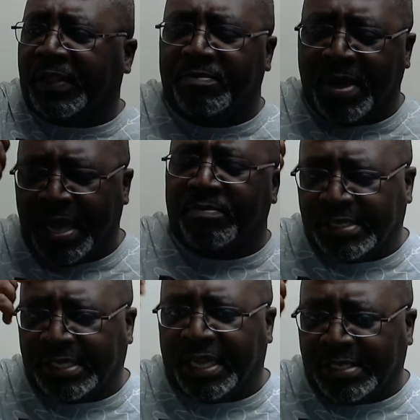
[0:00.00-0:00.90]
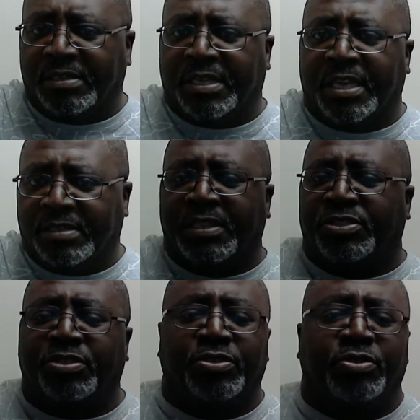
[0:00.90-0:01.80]
mindset. King of the
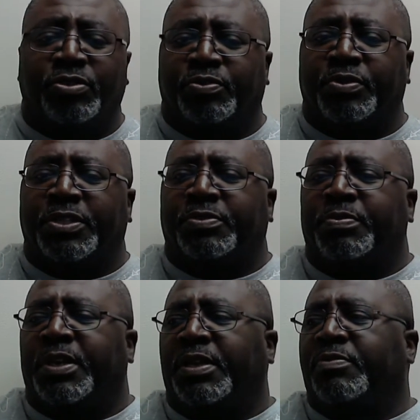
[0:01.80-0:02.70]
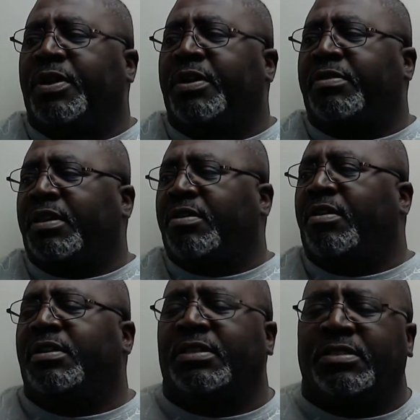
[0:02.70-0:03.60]
Jews, rich, money, wealthy,
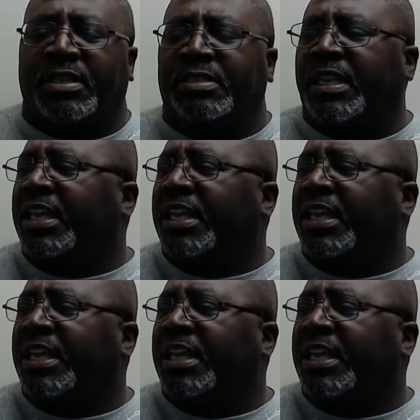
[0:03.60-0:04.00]
all these things that a